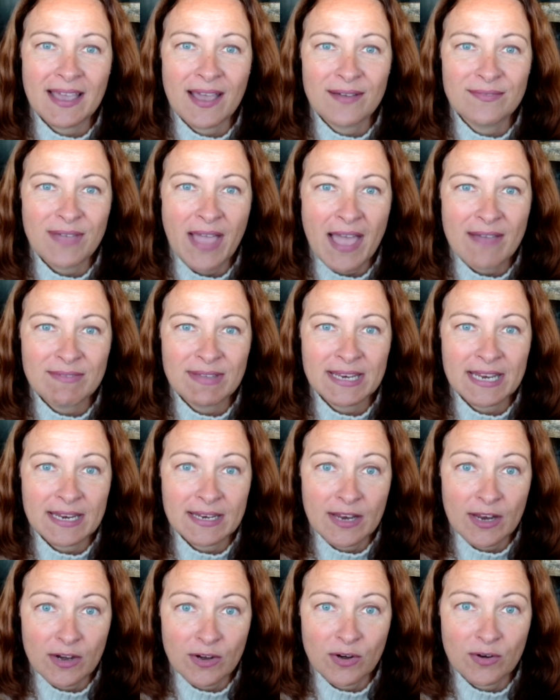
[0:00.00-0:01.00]
of having
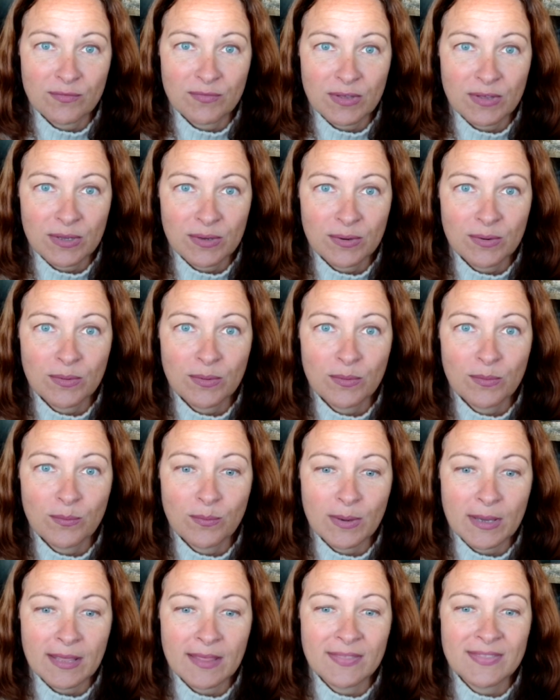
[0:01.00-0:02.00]
an interview
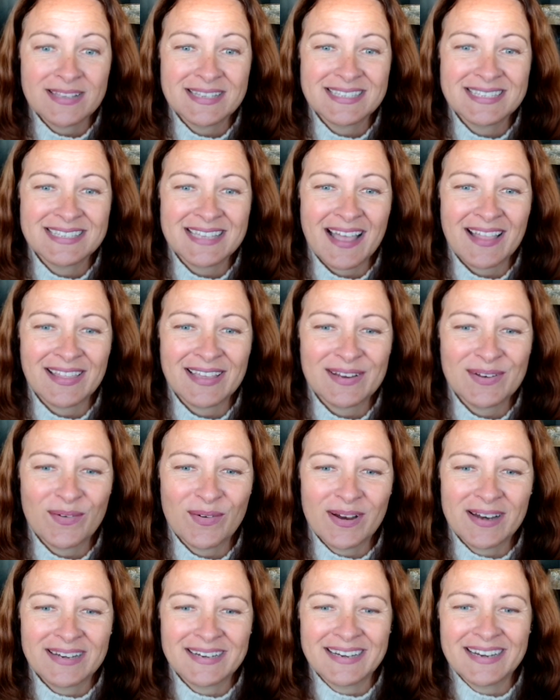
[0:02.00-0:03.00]
with Sally
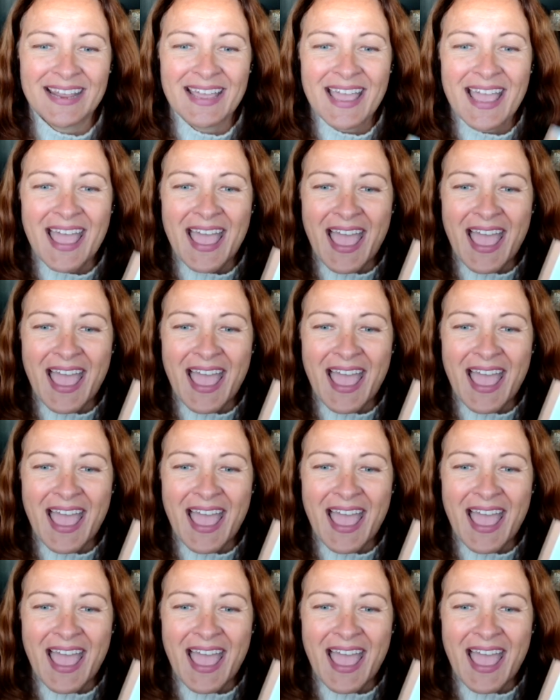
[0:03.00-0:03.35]
Norton.